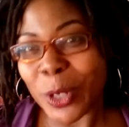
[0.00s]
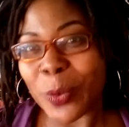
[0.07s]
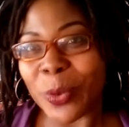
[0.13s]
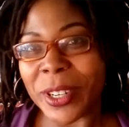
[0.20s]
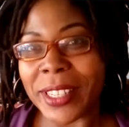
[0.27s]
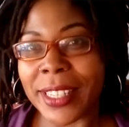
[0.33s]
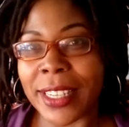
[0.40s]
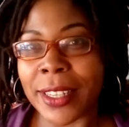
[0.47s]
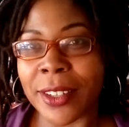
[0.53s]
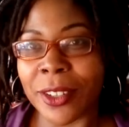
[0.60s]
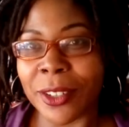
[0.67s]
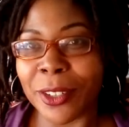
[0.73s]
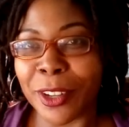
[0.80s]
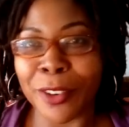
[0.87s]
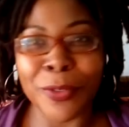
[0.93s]
to
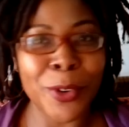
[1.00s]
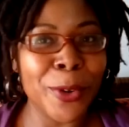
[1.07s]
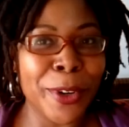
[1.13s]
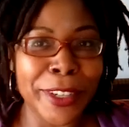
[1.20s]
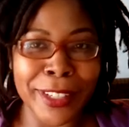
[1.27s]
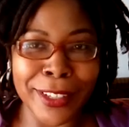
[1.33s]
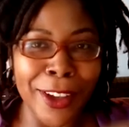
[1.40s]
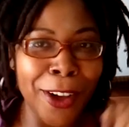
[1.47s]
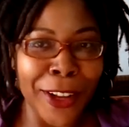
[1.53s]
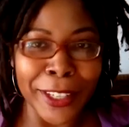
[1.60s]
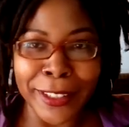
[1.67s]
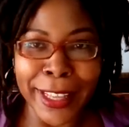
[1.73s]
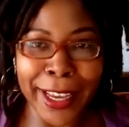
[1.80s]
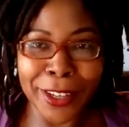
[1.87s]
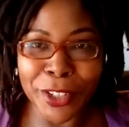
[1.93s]
Brazil, of course, all
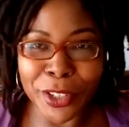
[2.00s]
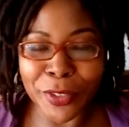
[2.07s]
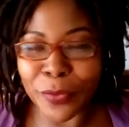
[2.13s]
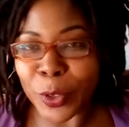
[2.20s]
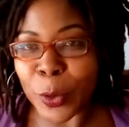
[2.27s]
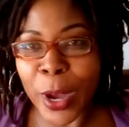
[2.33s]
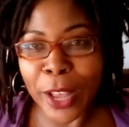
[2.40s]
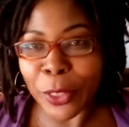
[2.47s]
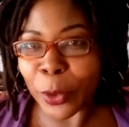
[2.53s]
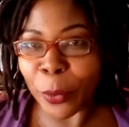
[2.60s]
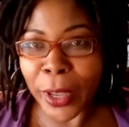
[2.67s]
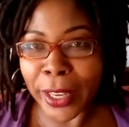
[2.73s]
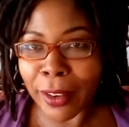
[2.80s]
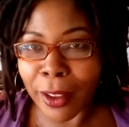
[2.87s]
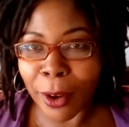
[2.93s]
of that just flew out the
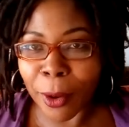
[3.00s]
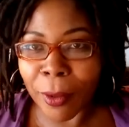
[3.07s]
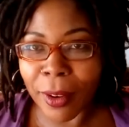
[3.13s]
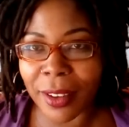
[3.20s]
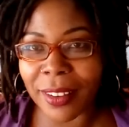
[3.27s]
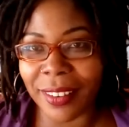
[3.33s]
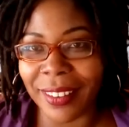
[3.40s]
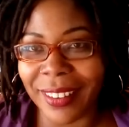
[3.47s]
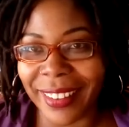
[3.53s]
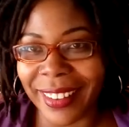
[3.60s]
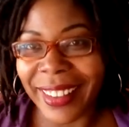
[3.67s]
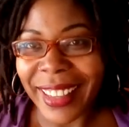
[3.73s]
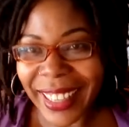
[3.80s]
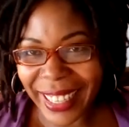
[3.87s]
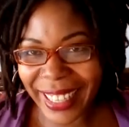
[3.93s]
window,
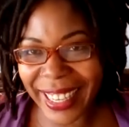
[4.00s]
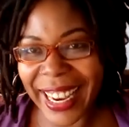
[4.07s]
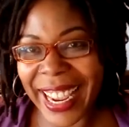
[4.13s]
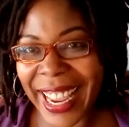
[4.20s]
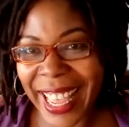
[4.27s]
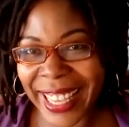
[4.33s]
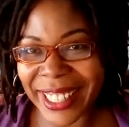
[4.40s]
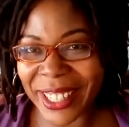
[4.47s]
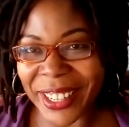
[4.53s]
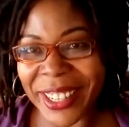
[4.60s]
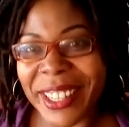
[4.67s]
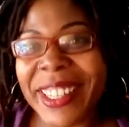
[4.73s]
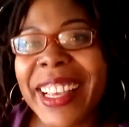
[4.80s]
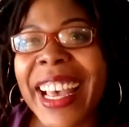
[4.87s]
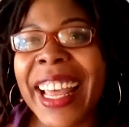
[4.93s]
and I had
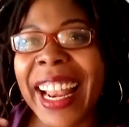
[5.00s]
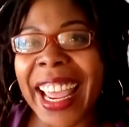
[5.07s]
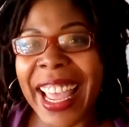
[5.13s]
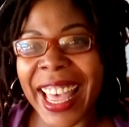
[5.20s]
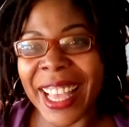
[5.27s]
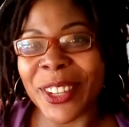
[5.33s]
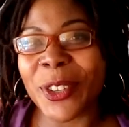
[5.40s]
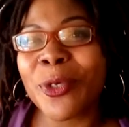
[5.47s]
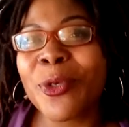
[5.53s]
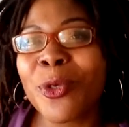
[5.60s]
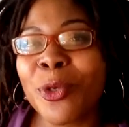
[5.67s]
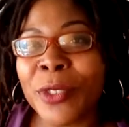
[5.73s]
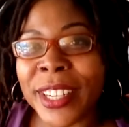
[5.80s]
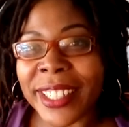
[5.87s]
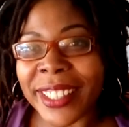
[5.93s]
to
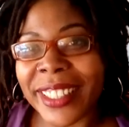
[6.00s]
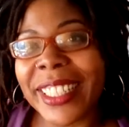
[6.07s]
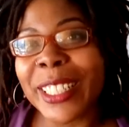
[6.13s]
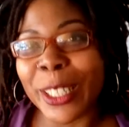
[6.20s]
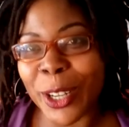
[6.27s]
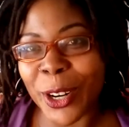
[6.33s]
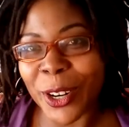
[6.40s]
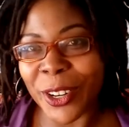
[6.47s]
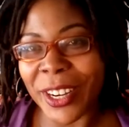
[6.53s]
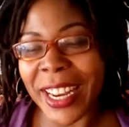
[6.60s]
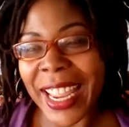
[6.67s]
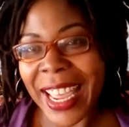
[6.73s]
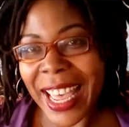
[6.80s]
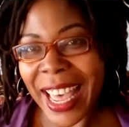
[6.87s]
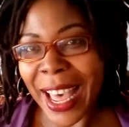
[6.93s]
really learn
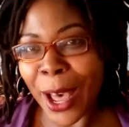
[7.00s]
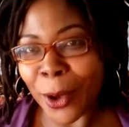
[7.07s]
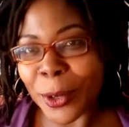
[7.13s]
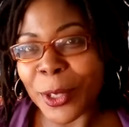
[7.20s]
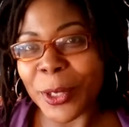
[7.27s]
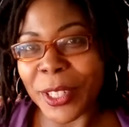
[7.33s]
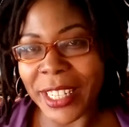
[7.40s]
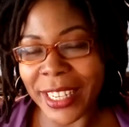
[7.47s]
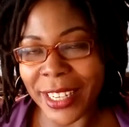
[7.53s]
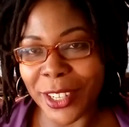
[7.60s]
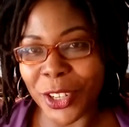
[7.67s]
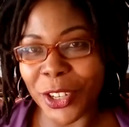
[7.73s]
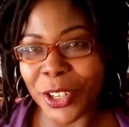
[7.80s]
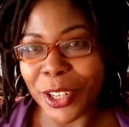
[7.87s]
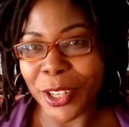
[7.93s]
how to
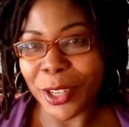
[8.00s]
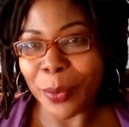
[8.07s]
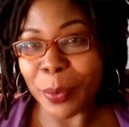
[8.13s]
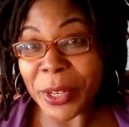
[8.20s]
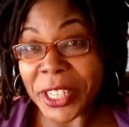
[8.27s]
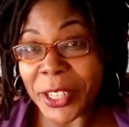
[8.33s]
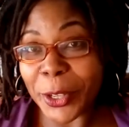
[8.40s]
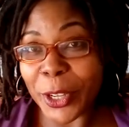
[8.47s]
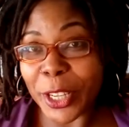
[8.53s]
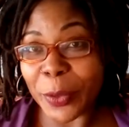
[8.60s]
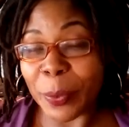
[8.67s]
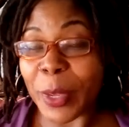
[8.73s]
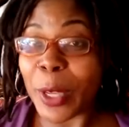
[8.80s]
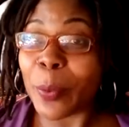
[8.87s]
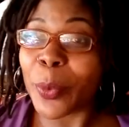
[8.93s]
teach
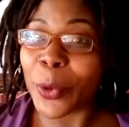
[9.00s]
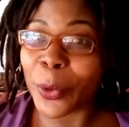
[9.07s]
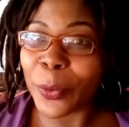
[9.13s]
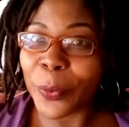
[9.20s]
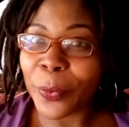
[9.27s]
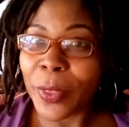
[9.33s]
Brazilian people.